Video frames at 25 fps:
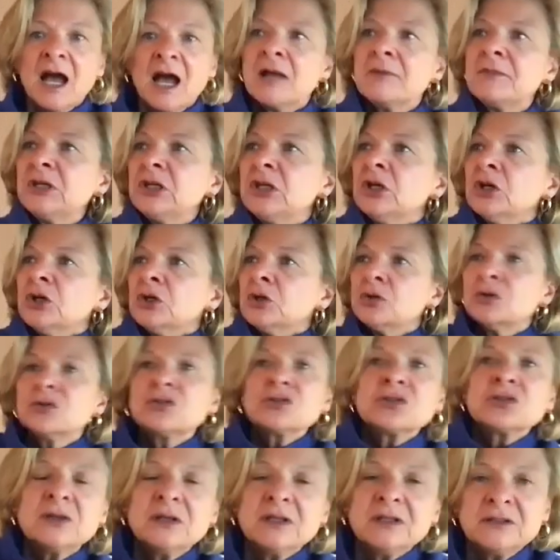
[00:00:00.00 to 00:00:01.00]
I mean,
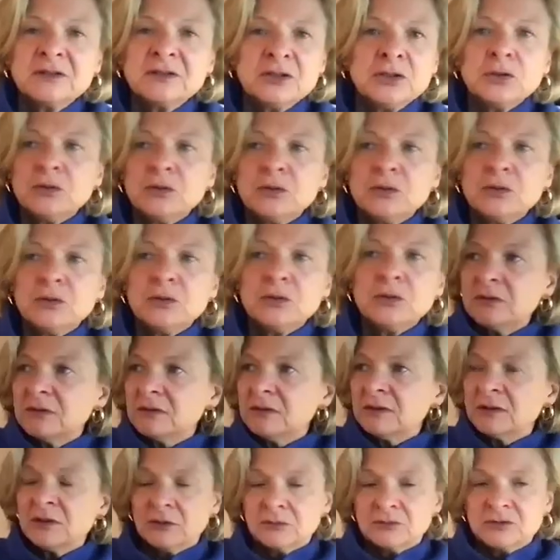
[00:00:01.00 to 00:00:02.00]

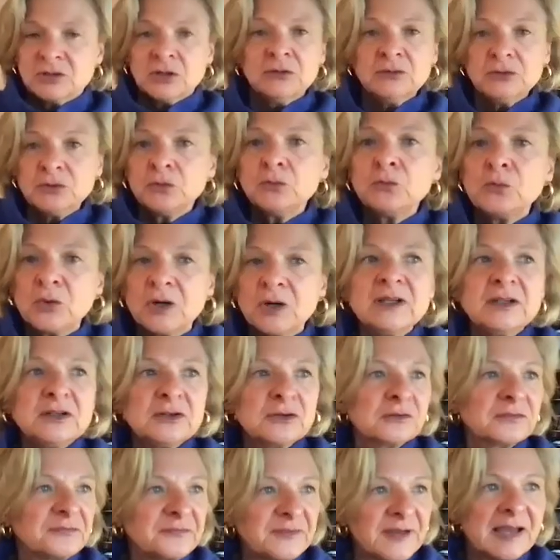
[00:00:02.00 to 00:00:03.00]
don't you want your
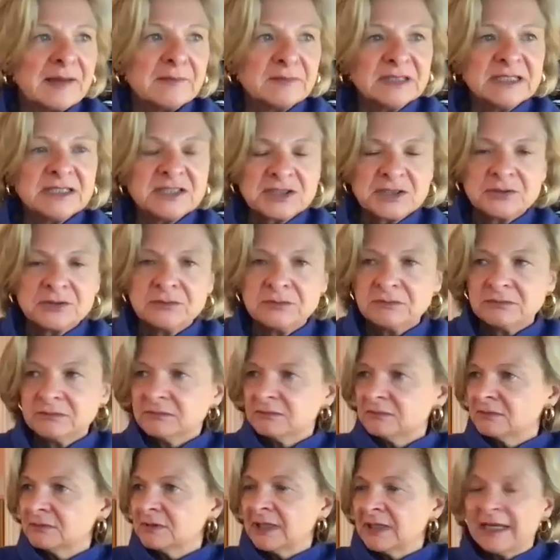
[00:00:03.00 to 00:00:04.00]
family to
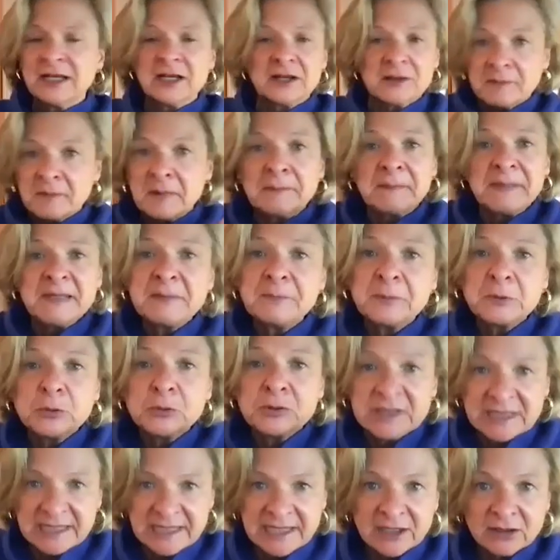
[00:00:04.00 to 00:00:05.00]
and people who
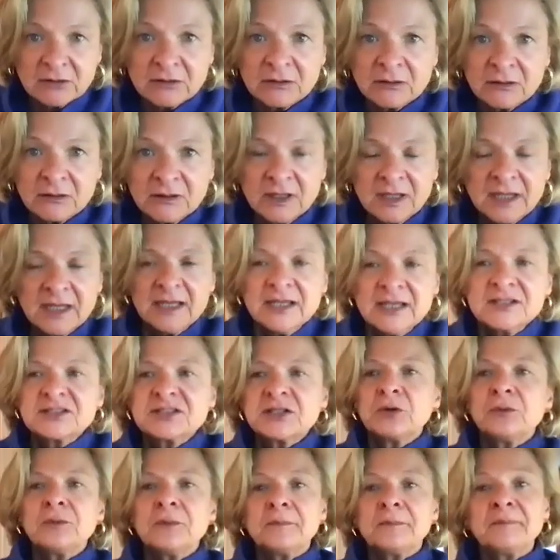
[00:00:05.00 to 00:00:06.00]
care?
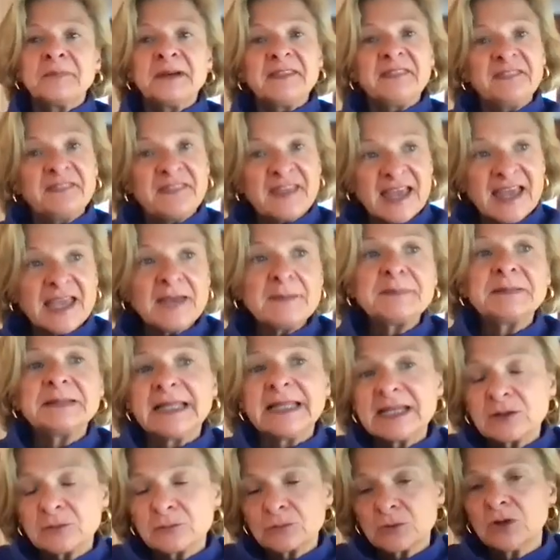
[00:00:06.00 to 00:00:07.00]
So, but they
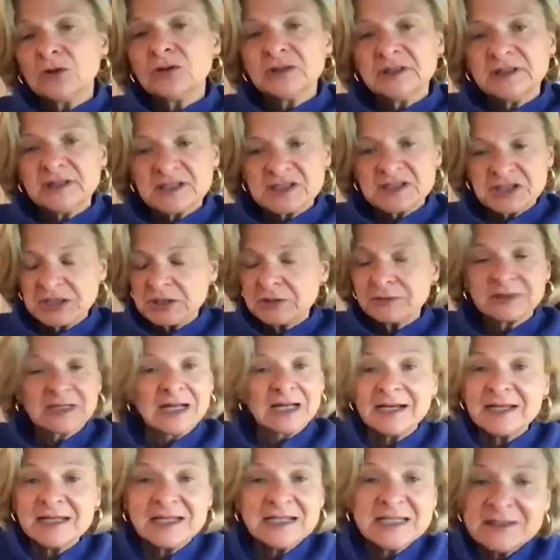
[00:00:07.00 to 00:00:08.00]
play a role in this too. And
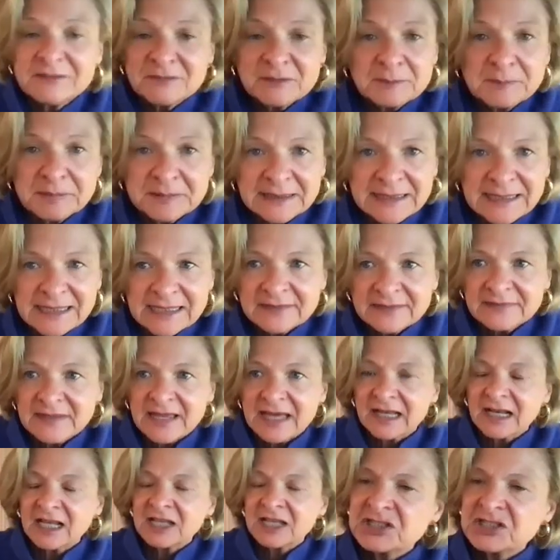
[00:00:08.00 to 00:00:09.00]
I didn't even plan
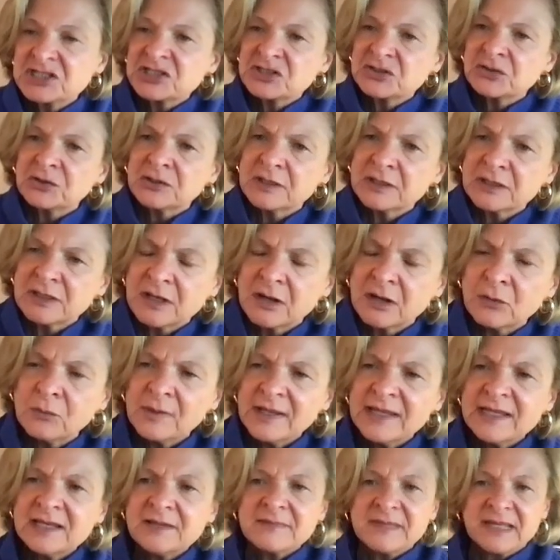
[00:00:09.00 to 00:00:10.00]
that. I started to go,
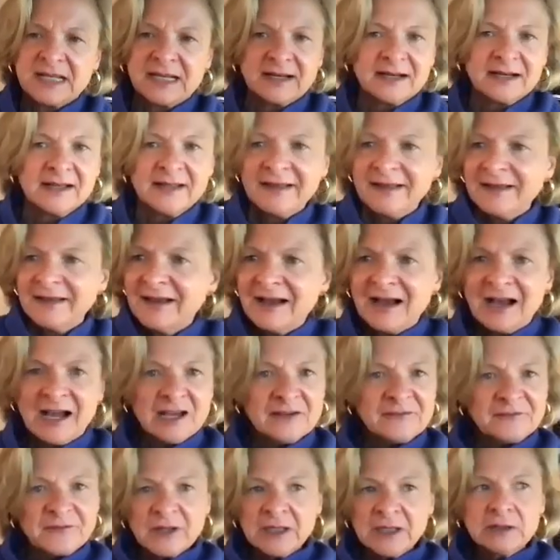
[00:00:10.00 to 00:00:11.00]
wait a minute. I
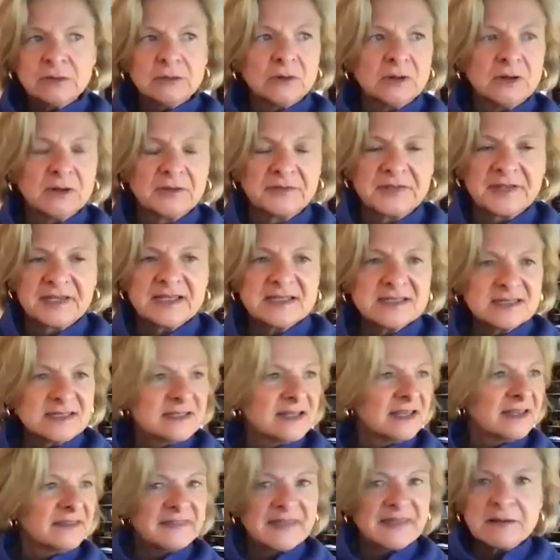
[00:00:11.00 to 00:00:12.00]
follow all this.
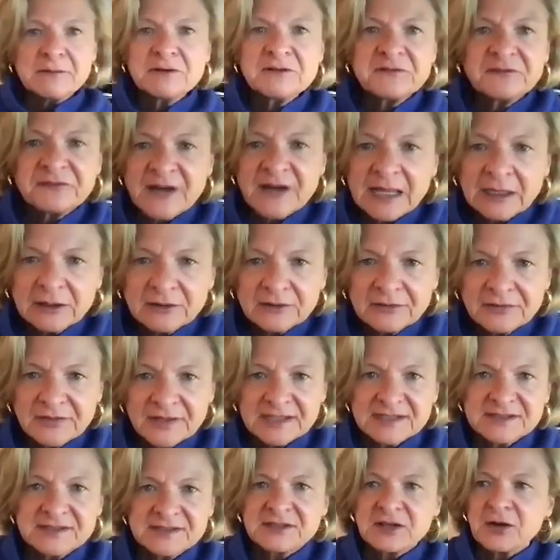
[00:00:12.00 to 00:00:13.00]
They would follow
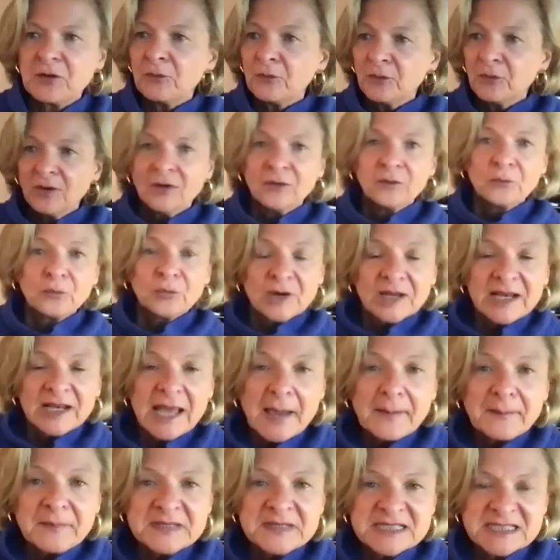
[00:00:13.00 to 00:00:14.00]
this. So what
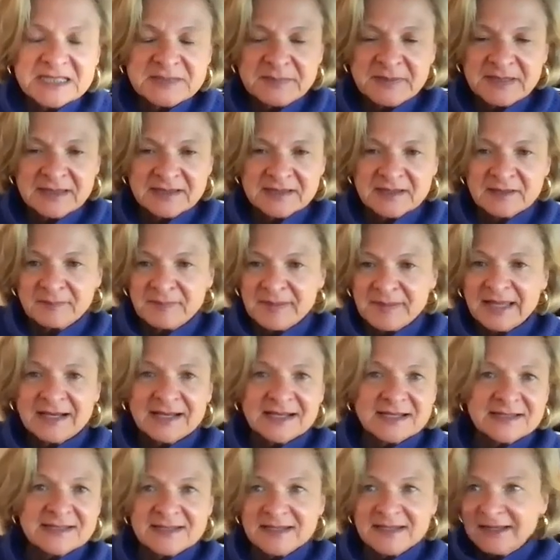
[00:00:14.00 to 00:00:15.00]
happens with the
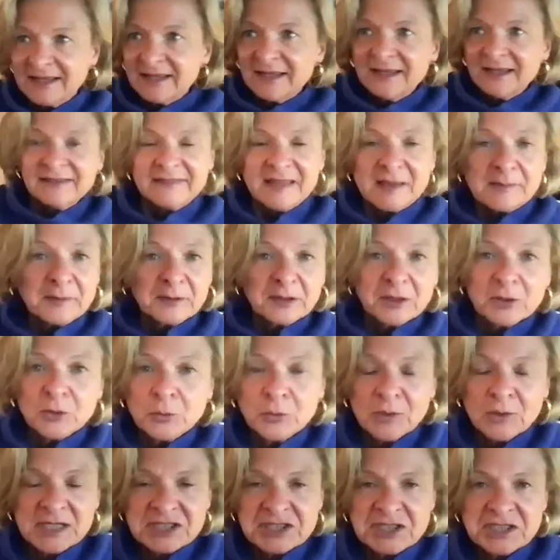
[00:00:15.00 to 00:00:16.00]
Bennetts? They put a
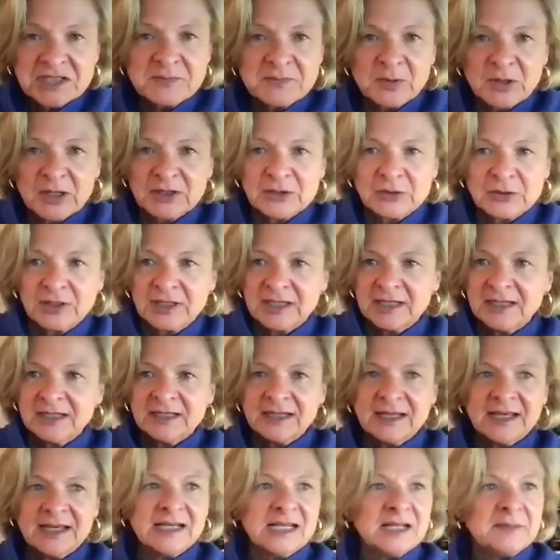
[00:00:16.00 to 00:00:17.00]
question mark on
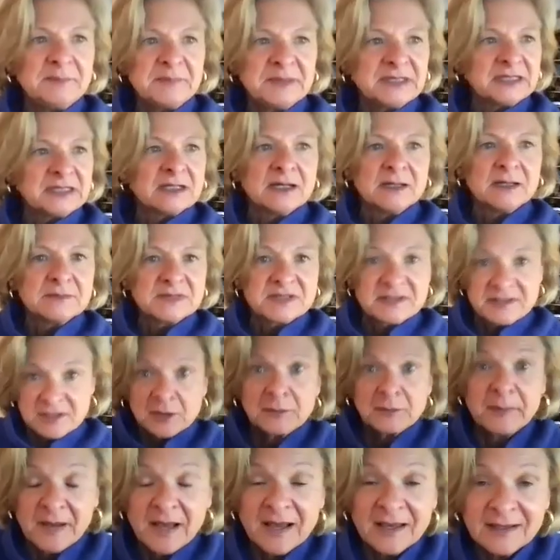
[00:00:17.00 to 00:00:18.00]
it and it becomes
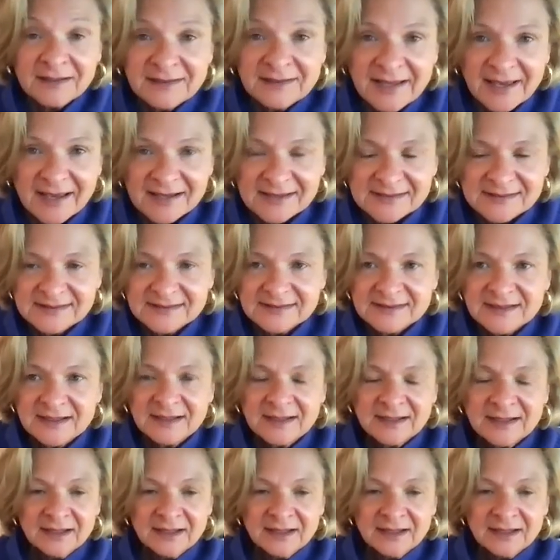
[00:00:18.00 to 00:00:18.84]
their podcast,